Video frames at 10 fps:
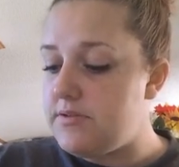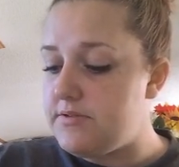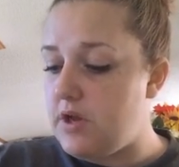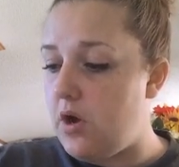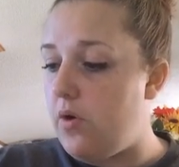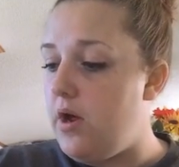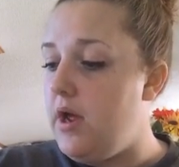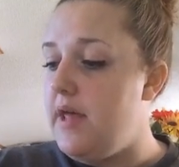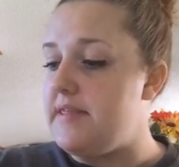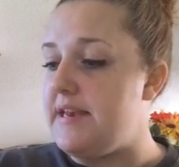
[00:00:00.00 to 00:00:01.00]
So
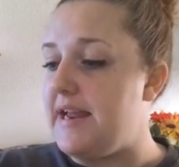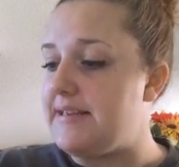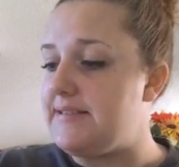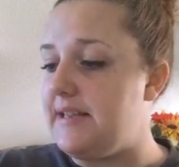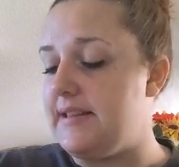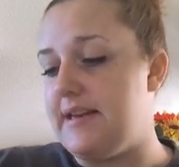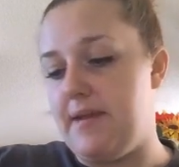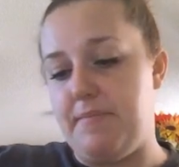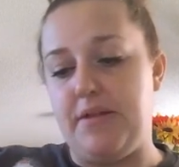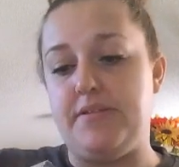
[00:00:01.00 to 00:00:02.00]
the next thing that
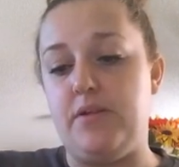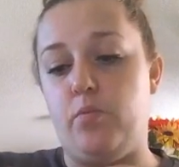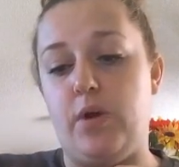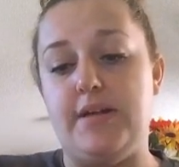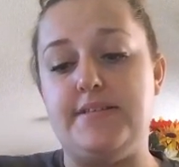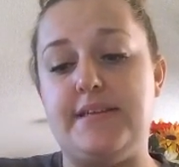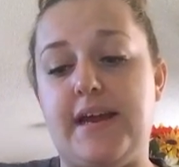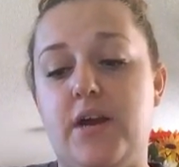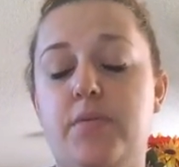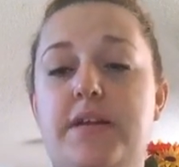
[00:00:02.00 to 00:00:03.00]
I melted was
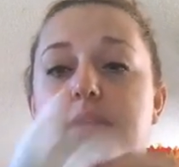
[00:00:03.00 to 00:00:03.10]
Tara